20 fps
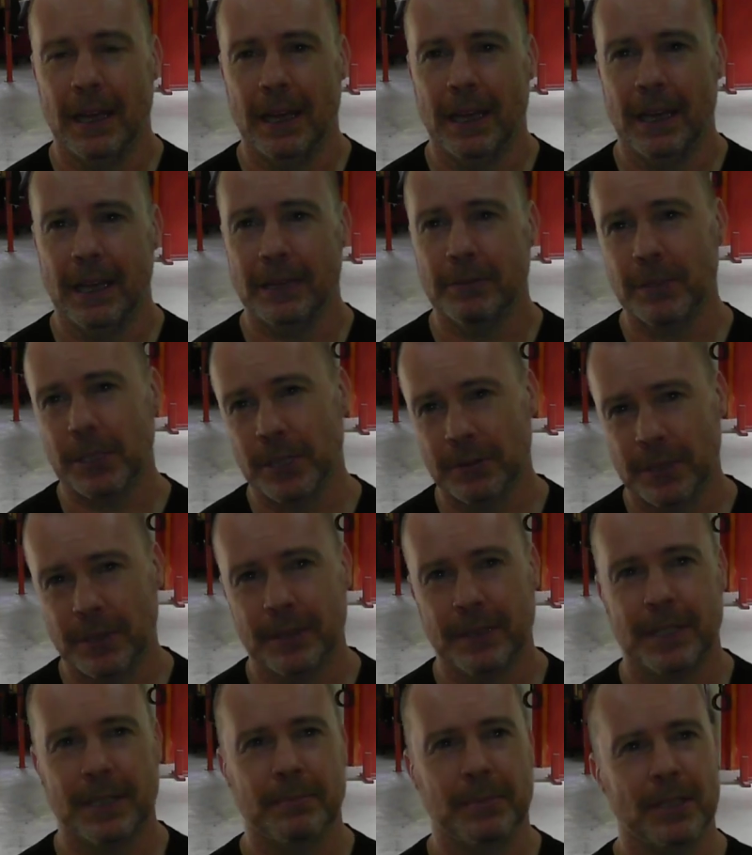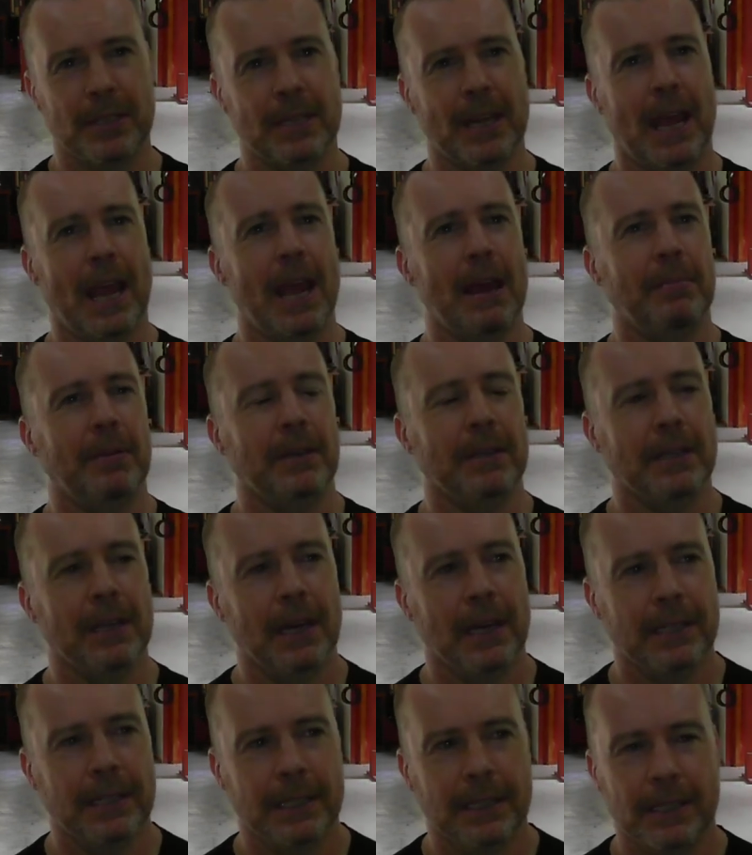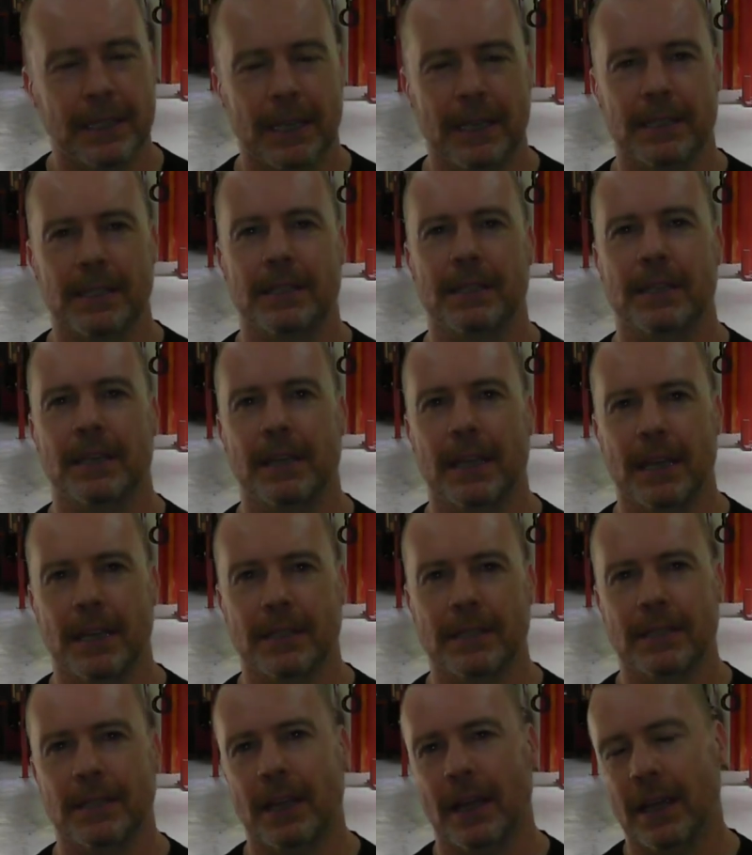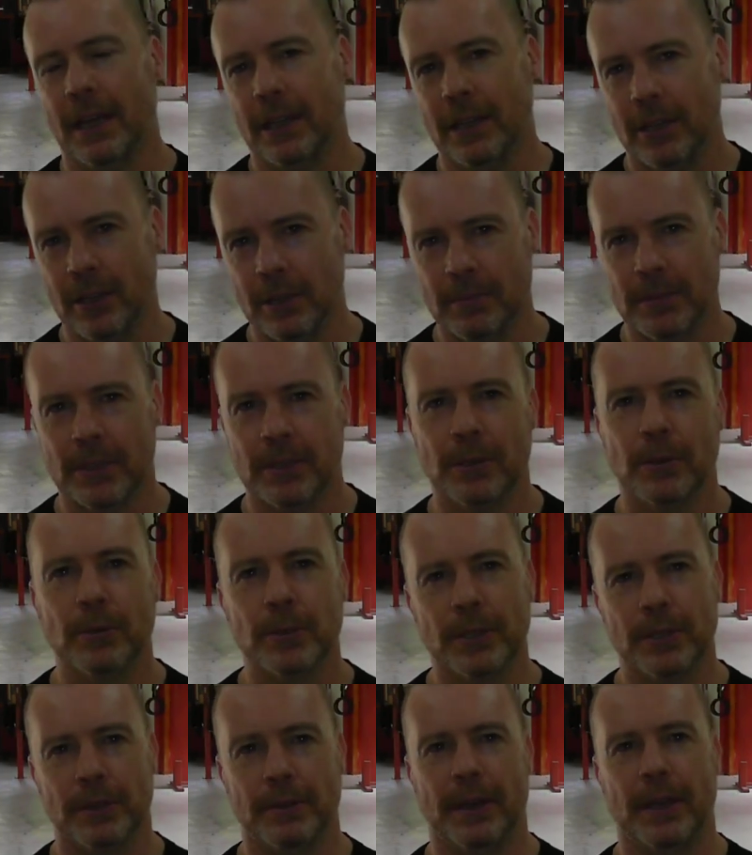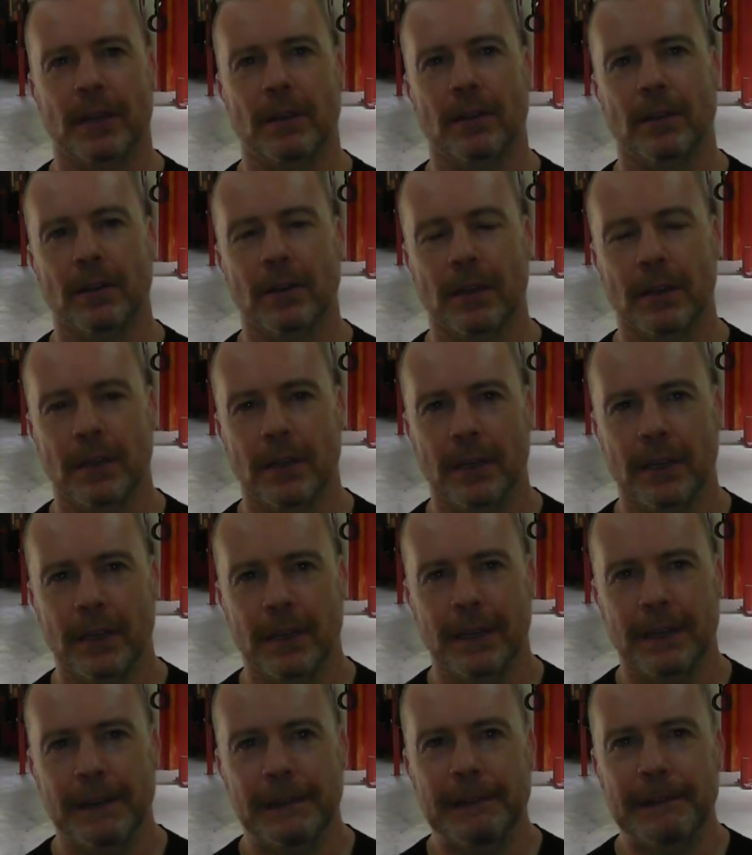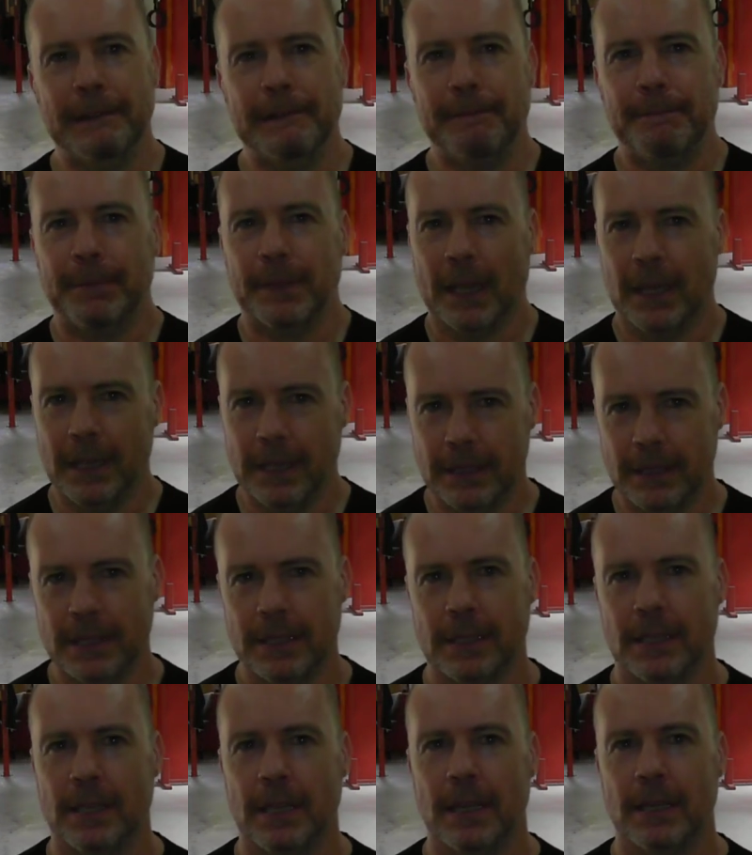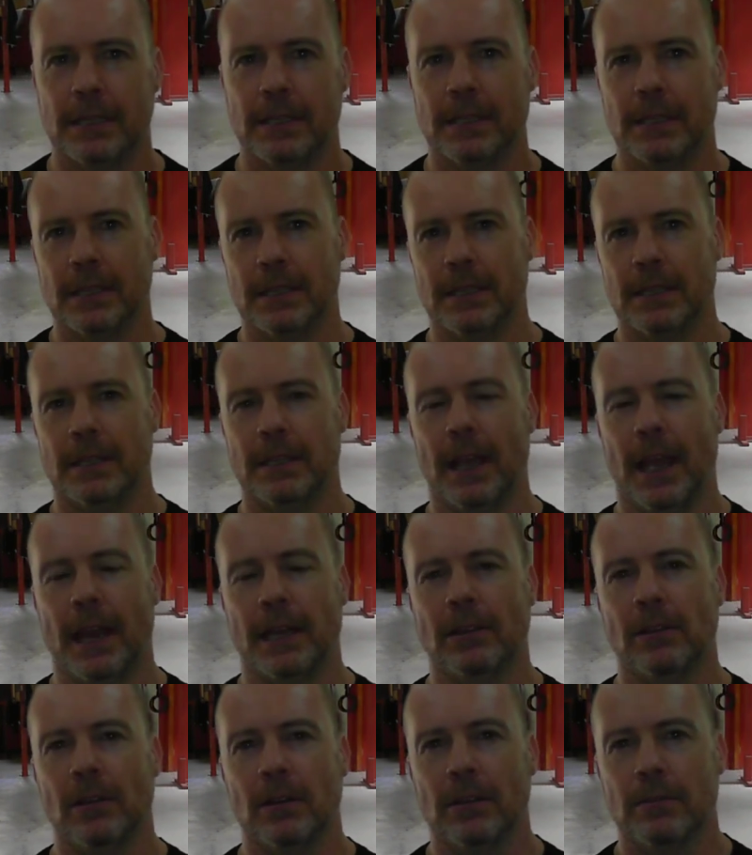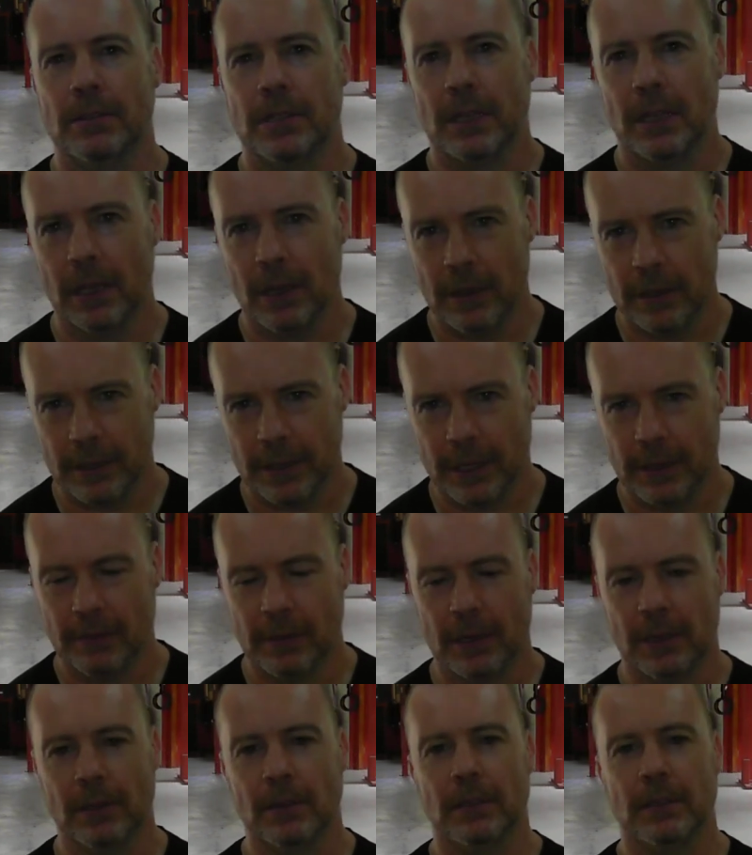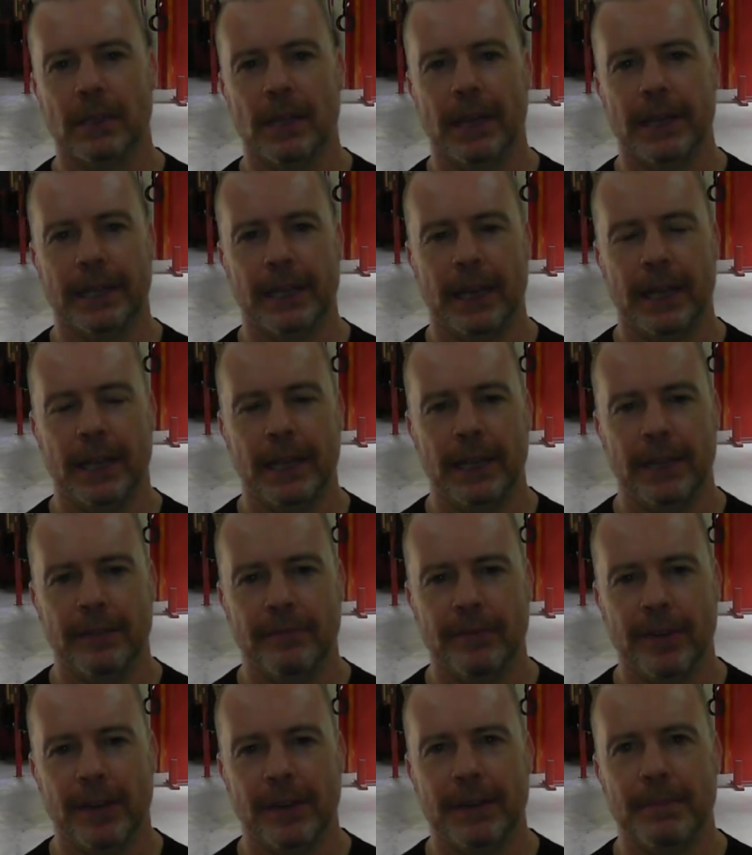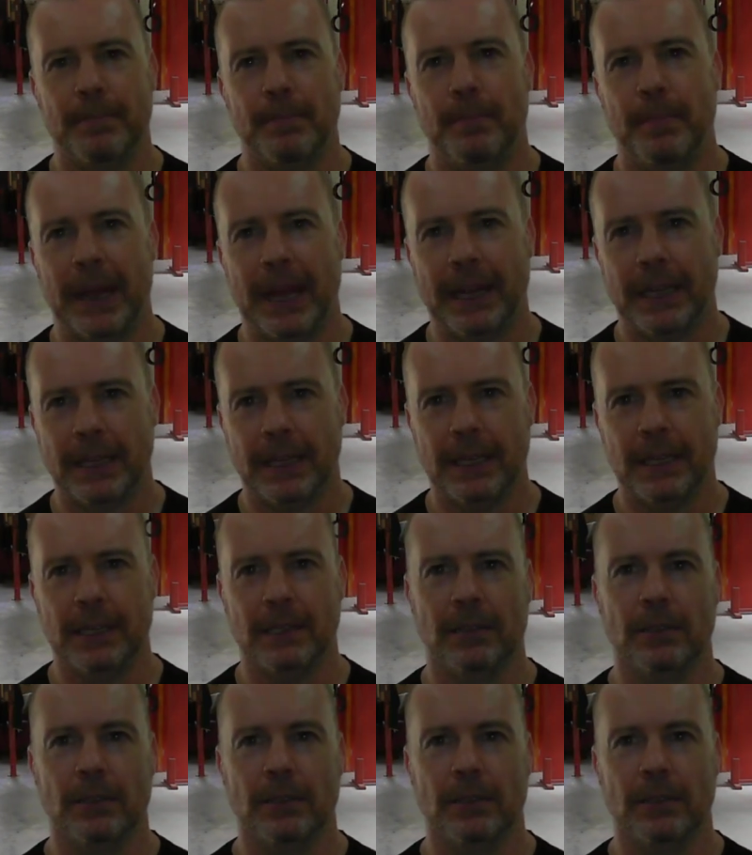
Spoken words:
in which he was doing some stab and cutting tests against a human torso analog. In these tests, the analog was clothed in what looked like a very baggy,